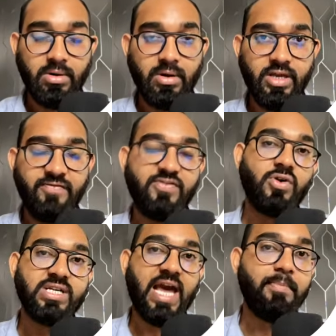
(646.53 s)
if you
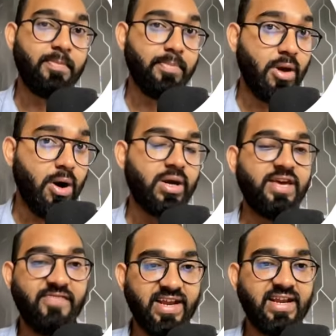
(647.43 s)
don't have a blog
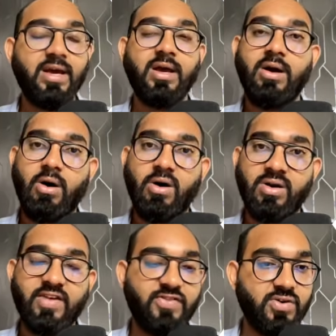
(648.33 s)
even, or
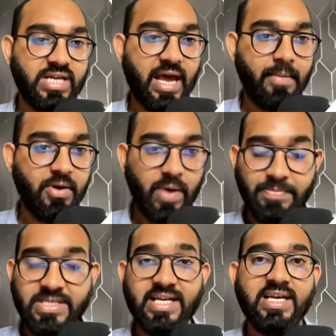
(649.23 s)
if you don't have a
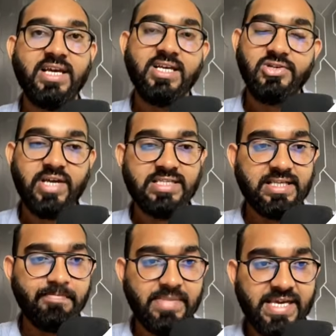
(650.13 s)
website, you can
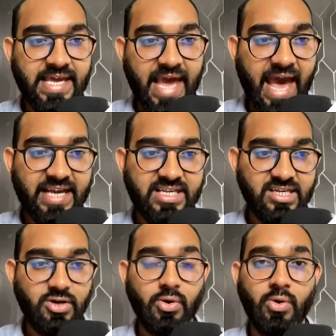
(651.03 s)
simply add
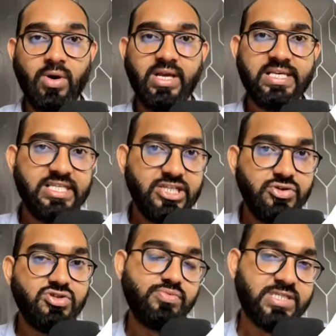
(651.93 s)
your
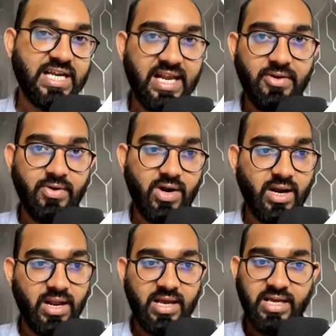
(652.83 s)
YouTube channel URL
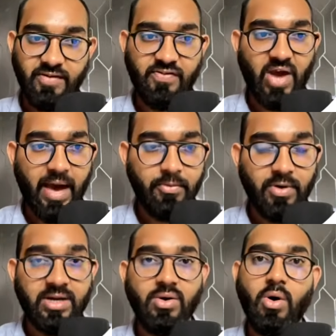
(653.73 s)
if you have
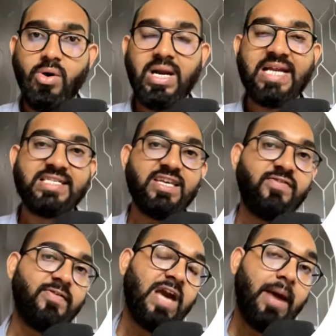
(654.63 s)
one, or let's say if
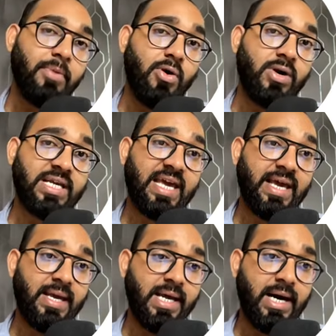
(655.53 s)
you have got
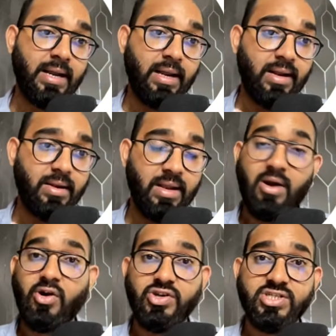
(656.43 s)
a
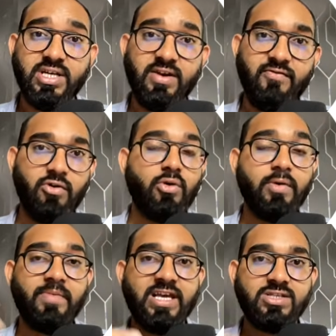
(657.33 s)
large follower
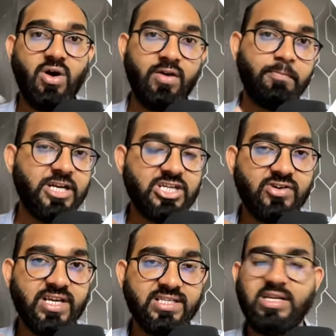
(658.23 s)
base on
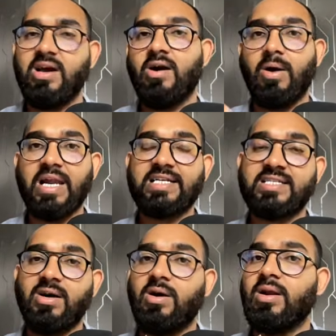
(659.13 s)
Pinterest, or let's
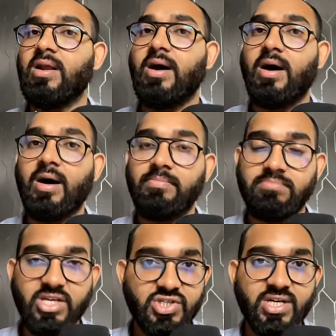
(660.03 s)
say on
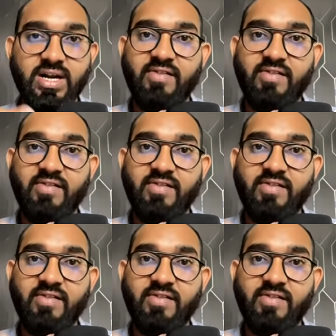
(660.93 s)
Instagram,